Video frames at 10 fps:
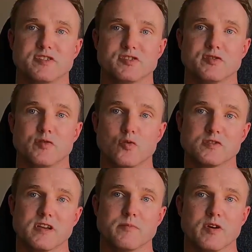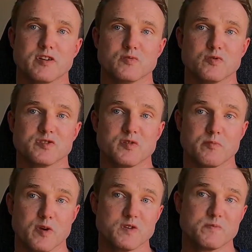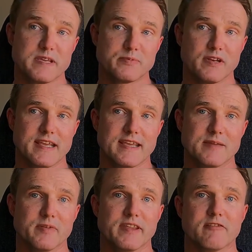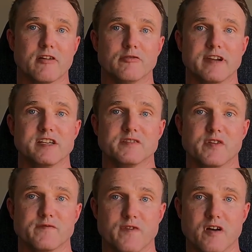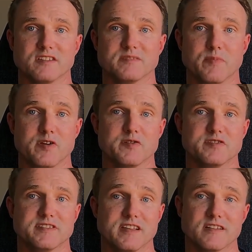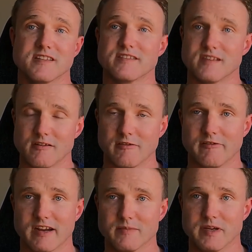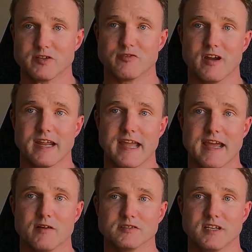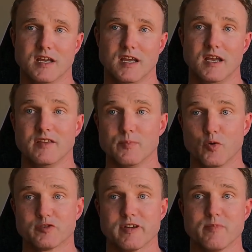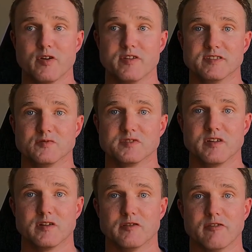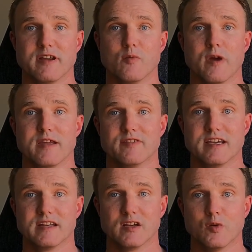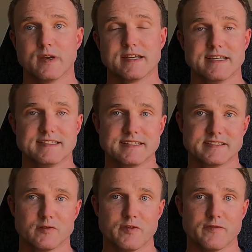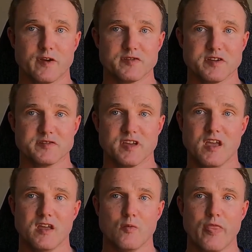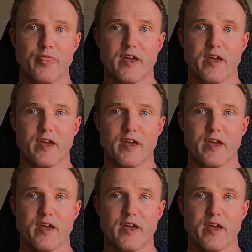and shoot auto modes will suit most people here, but there are a range of advanced modes that I'd thoroughly recommend trying out. The portrait mode is also a great way of getting quick and easy selfie photos with